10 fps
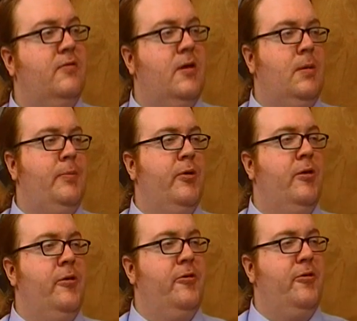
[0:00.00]
I've come up with
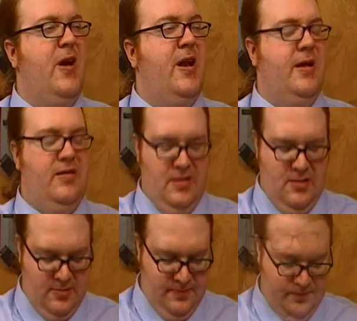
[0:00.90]
another great
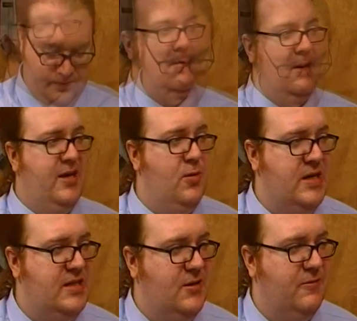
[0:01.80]
idea. I'm gonna kill
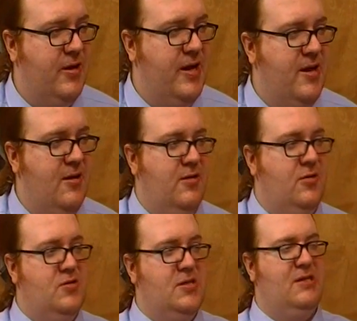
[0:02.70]
myself right here, then
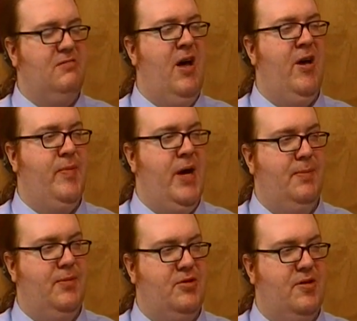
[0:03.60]
use this
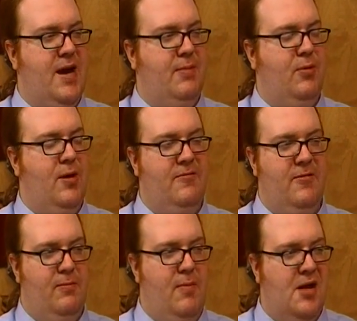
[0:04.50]
lollipop to trap
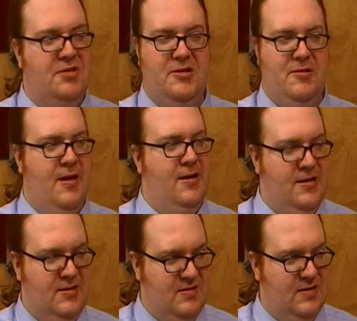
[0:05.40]
whatever monster that
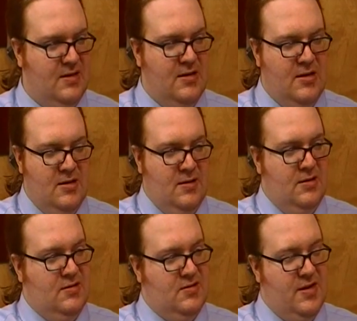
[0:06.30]
is.
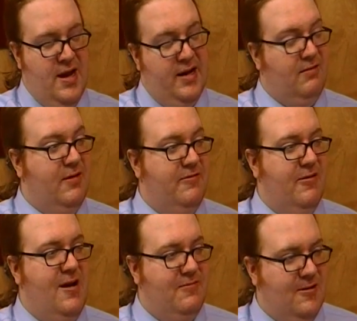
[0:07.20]
So then I can live
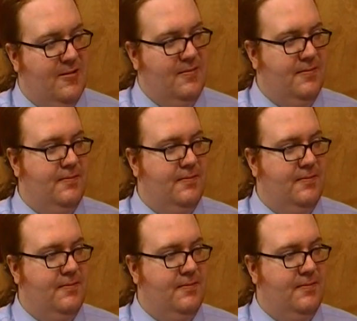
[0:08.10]
forever.